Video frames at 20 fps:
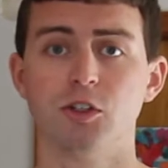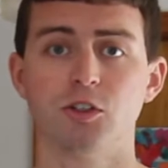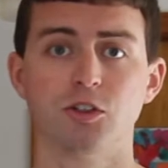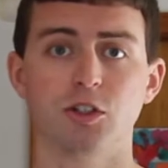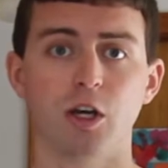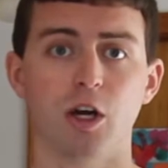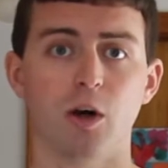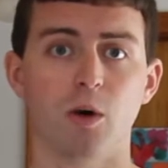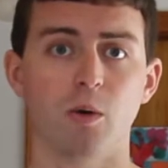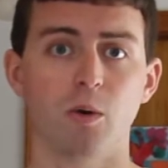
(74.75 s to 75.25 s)

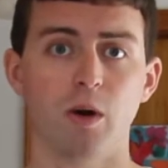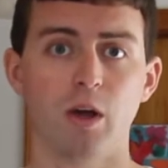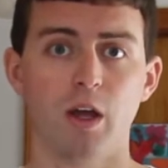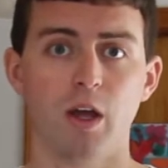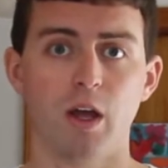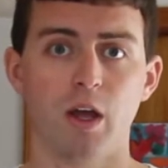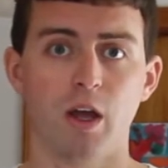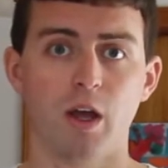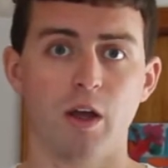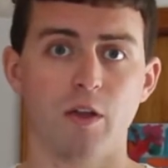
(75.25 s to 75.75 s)

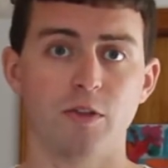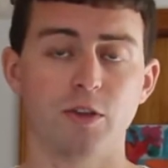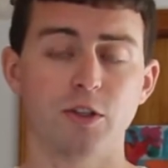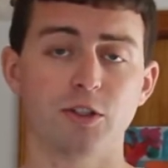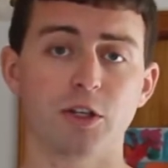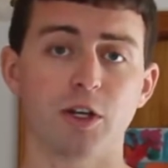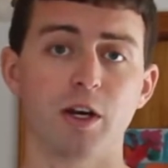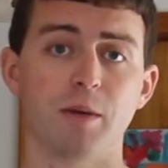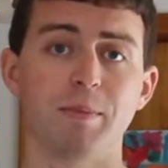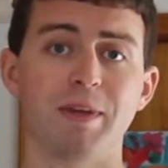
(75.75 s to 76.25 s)
So
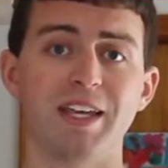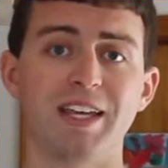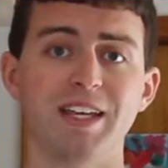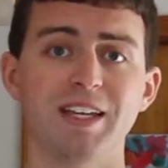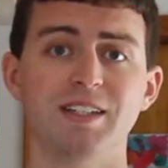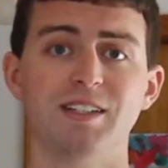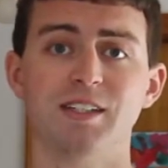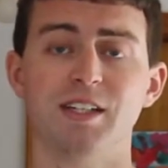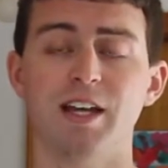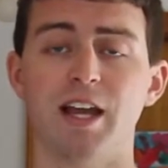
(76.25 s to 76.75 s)
these are going to be
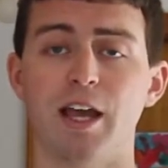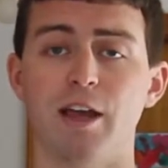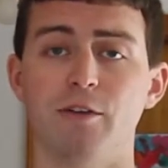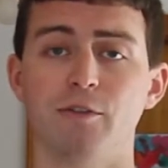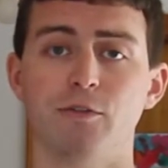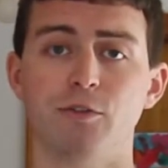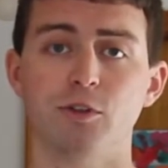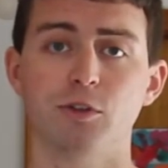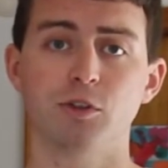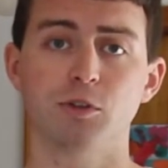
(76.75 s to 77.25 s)
Easton
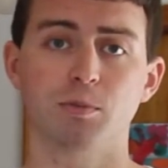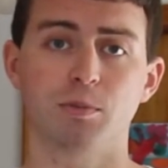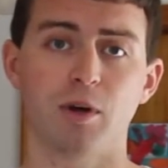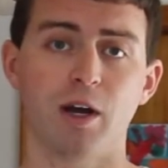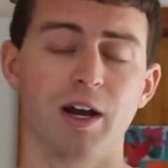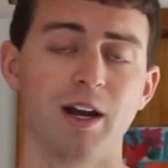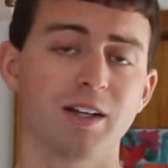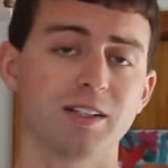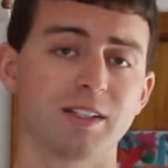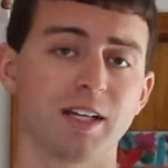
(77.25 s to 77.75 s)
and Fuse
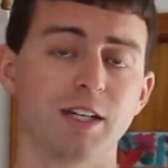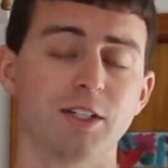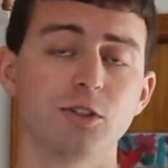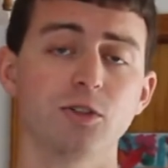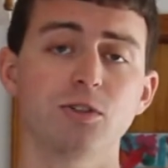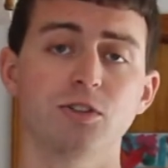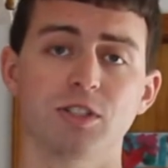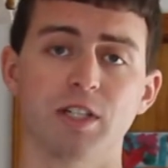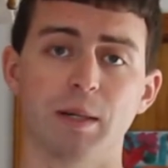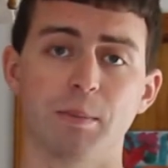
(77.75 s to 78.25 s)
products. I
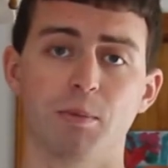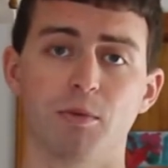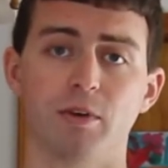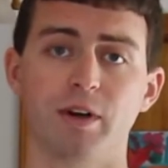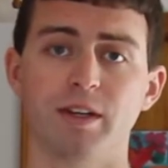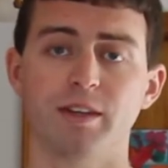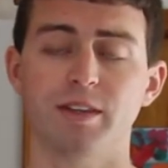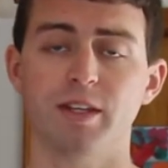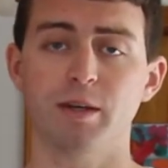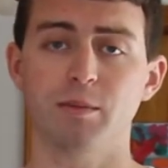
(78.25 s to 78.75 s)
do
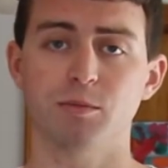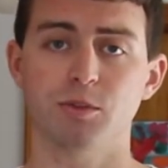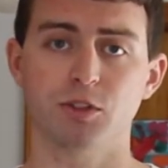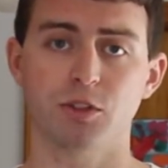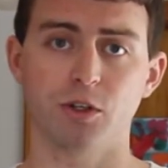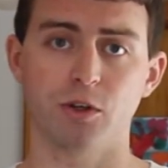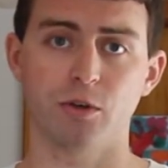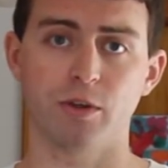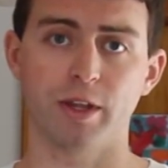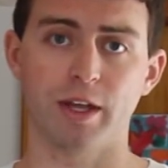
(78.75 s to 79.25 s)
separate them
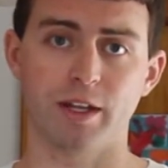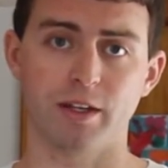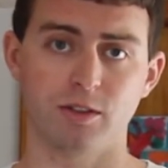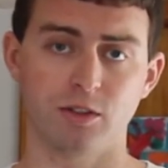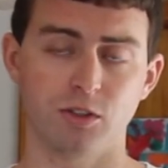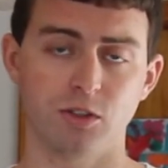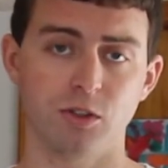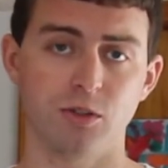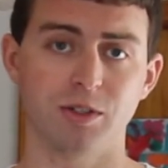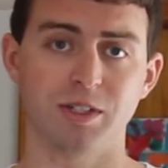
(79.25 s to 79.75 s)
so
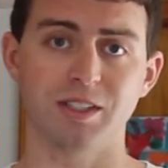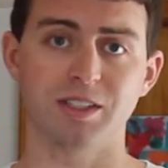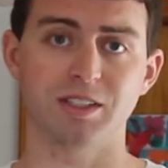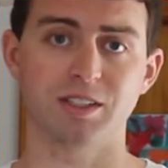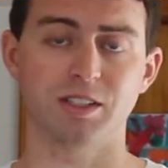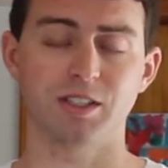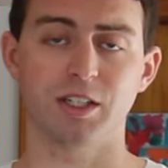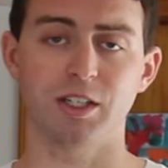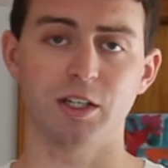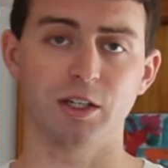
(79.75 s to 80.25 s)
that you
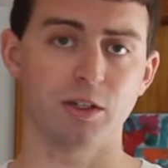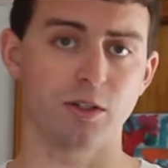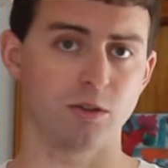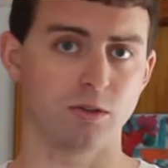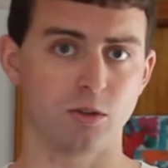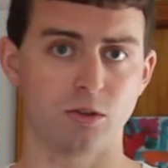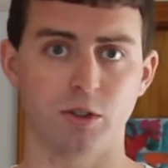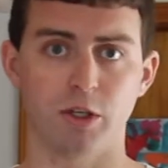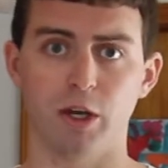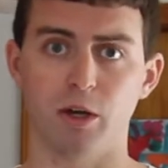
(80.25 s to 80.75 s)
can
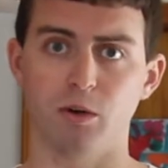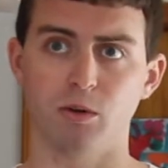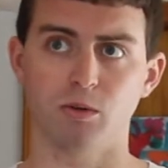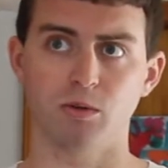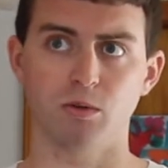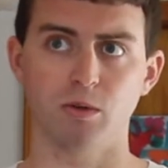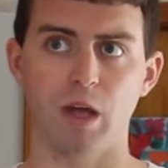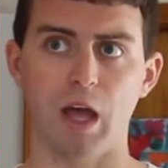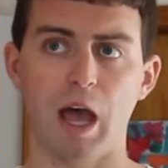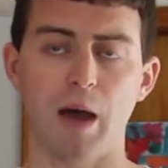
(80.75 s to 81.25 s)
see, you
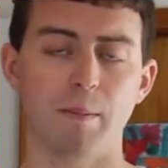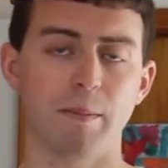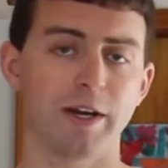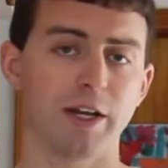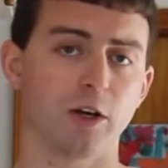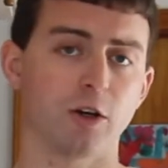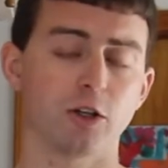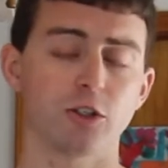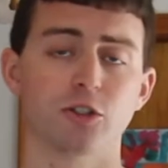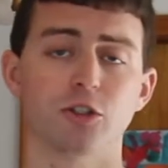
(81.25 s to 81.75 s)
know, how
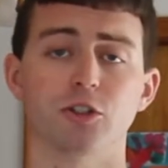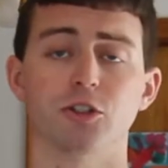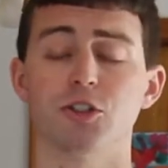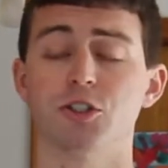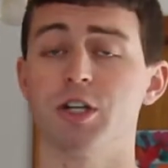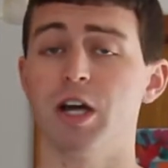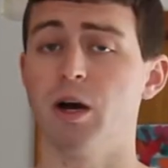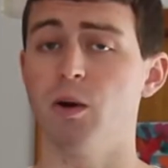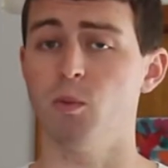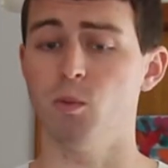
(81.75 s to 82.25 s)
many archers
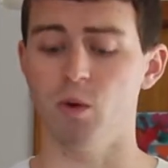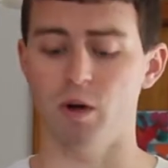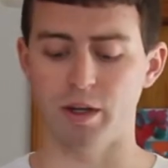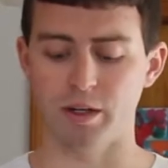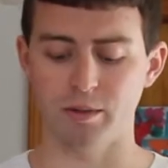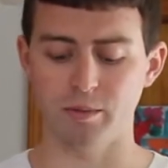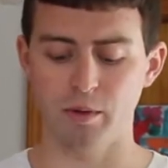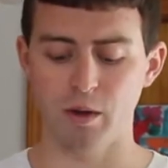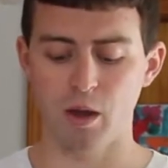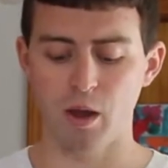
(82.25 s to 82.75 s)
shot
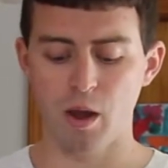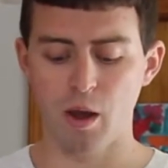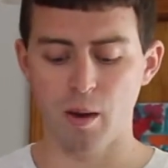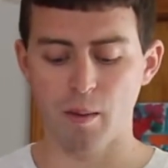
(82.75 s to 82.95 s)
what.